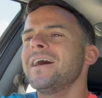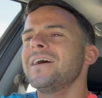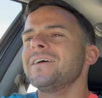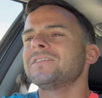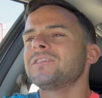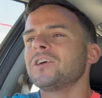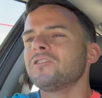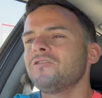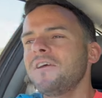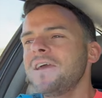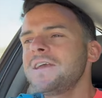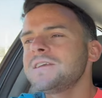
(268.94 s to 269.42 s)

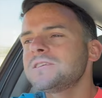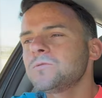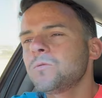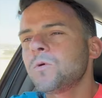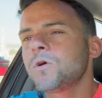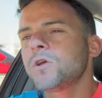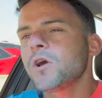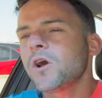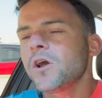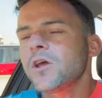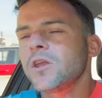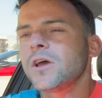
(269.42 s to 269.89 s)
The reason
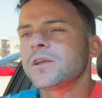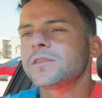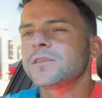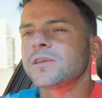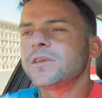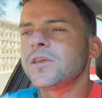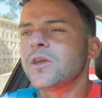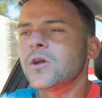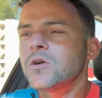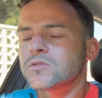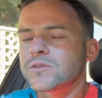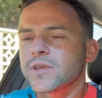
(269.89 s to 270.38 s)
why I like to
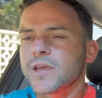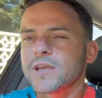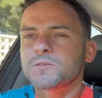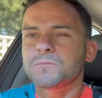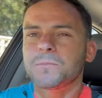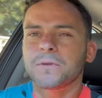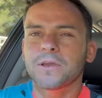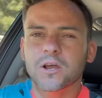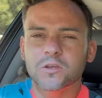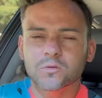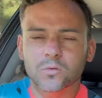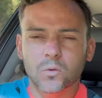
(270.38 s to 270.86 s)
use it is
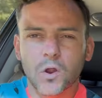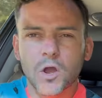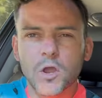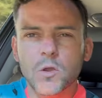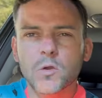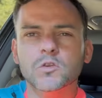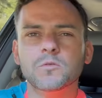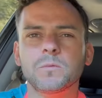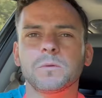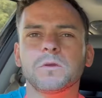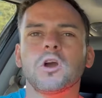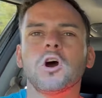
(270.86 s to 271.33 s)
because when I
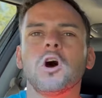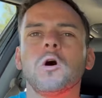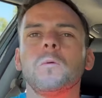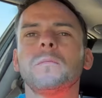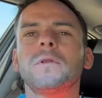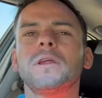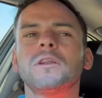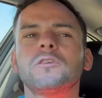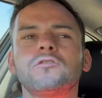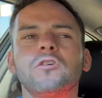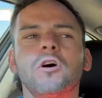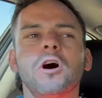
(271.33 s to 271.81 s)
was becoming
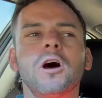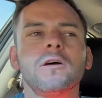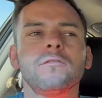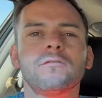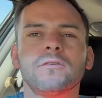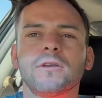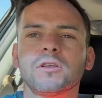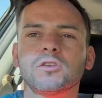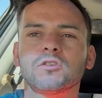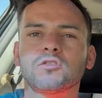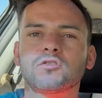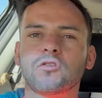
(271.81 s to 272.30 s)
a
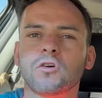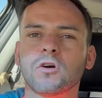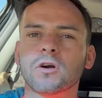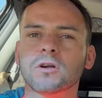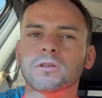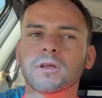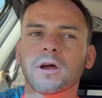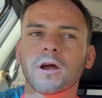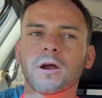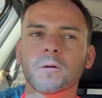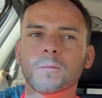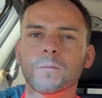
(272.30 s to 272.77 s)
driving
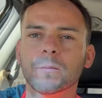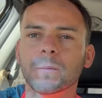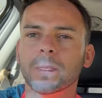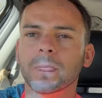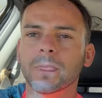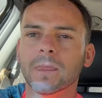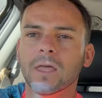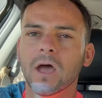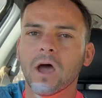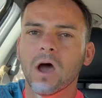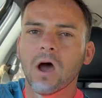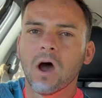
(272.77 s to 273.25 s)
instructor,
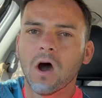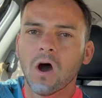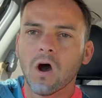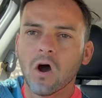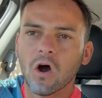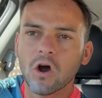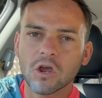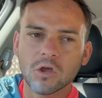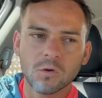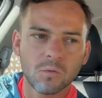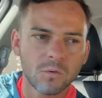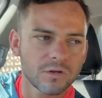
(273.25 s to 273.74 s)

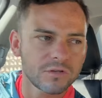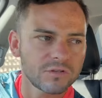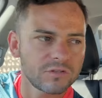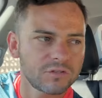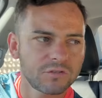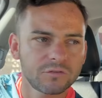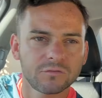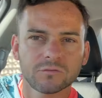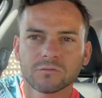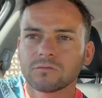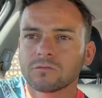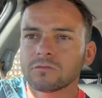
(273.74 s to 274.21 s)
I
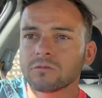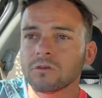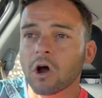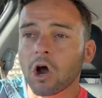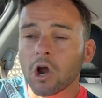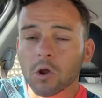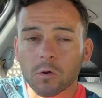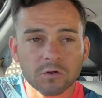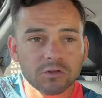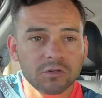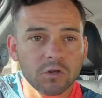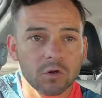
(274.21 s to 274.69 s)
was
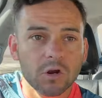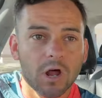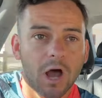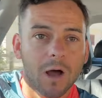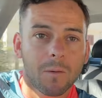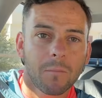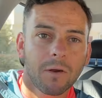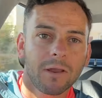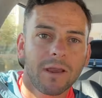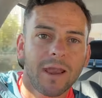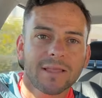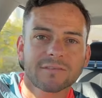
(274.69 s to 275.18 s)
doing all
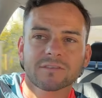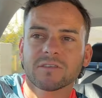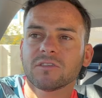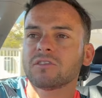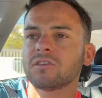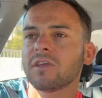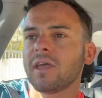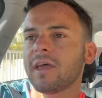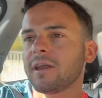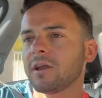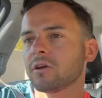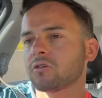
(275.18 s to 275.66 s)
my lessons
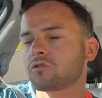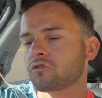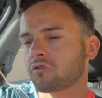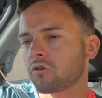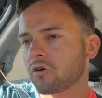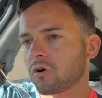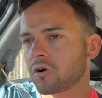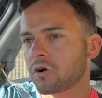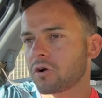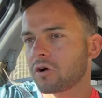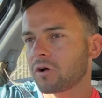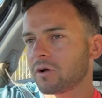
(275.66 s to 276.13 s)
in a
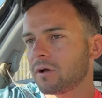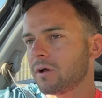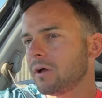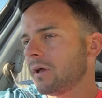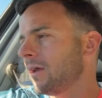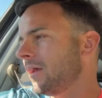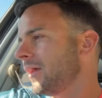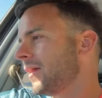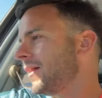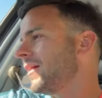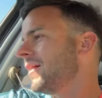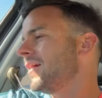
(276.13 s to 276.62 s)
truck.
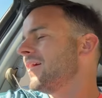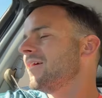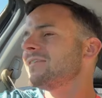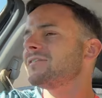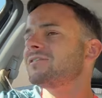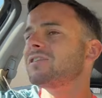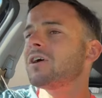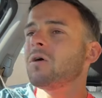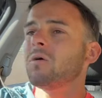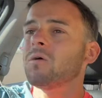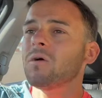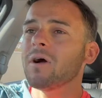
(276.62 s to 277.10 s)

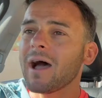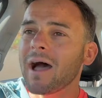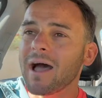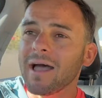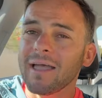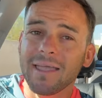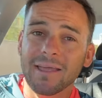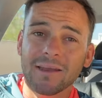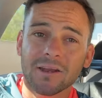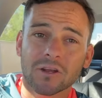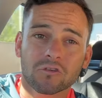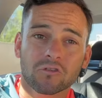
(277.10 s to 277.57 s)
So
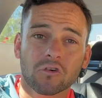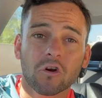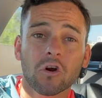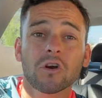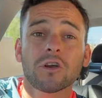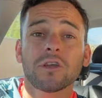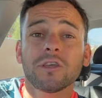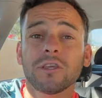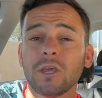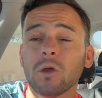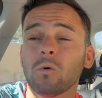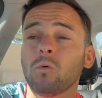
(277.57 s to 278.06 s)
in a truck
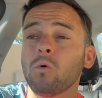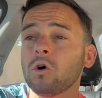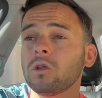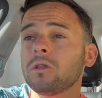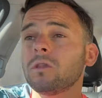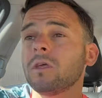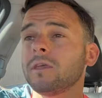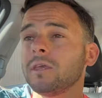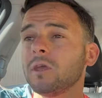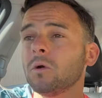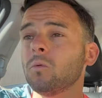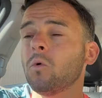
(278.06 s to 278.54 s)
you
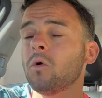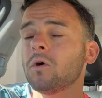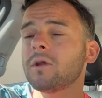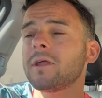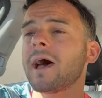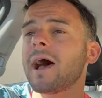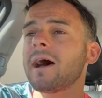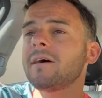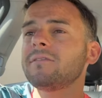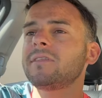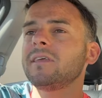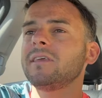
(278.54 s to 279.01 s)
would
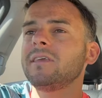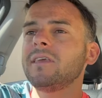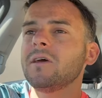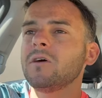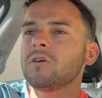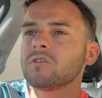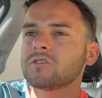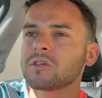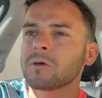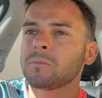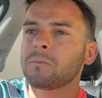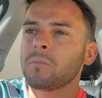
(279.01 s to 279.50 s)
have to
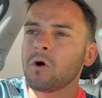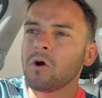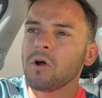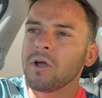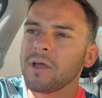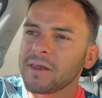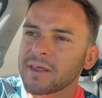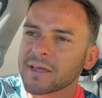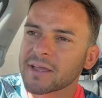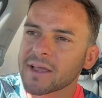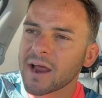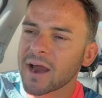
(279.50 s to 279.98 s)
use it, but
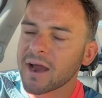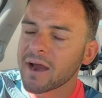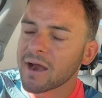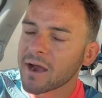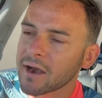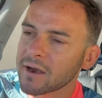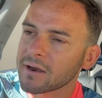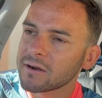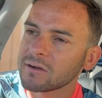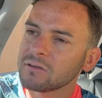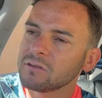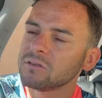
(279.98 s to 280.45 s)
in a
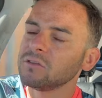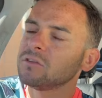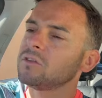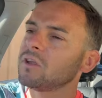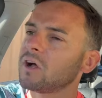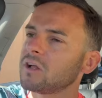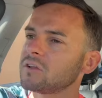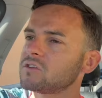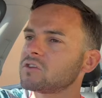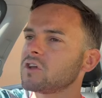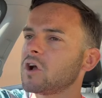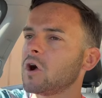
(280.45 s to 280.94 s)
car,
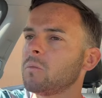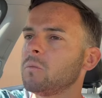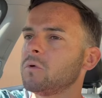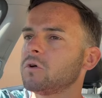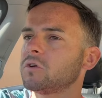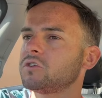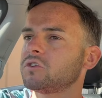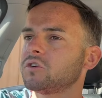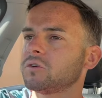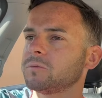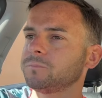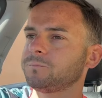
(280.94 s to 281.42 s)
not so
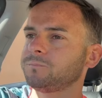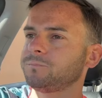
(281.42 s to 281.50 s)
much.